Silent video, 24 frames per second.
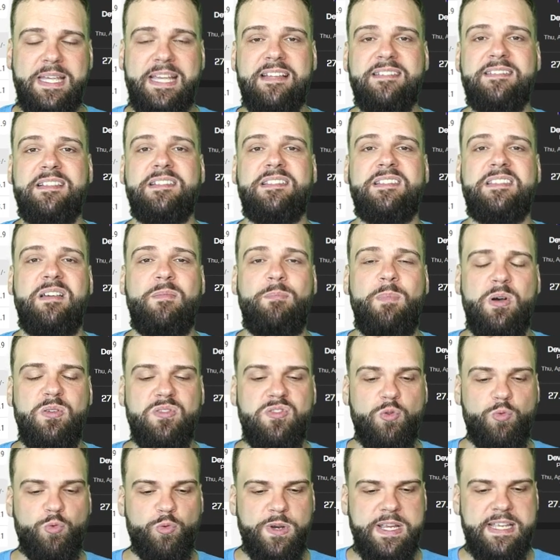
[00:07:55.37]
because it's the
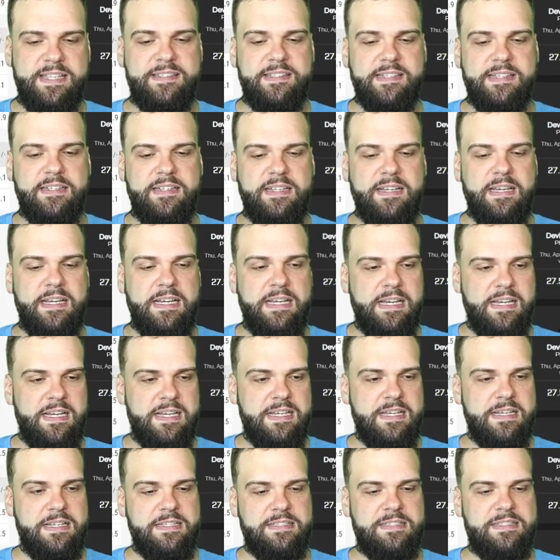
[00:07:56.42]
most recent
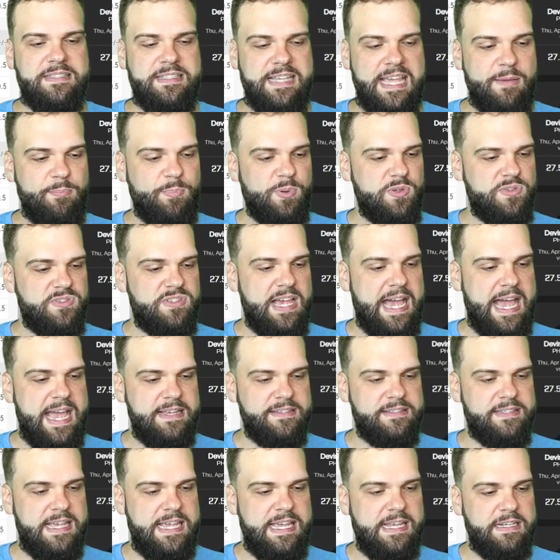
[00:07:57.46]
sample
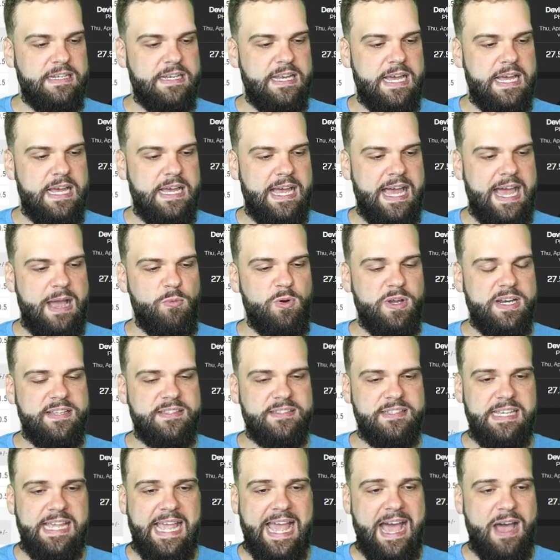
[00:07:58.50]
size. And I want to
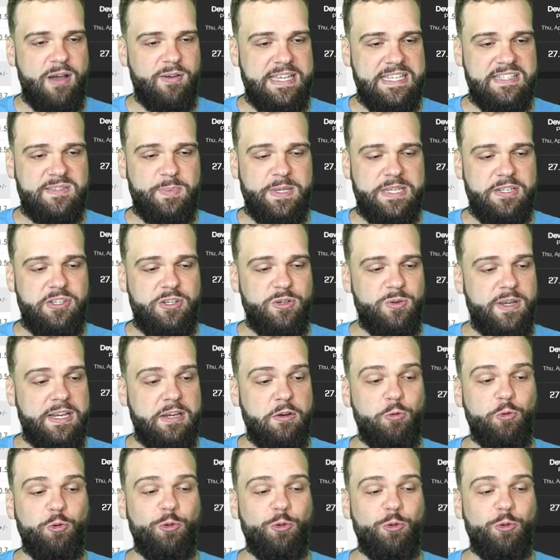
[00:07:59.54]
see how he's been doing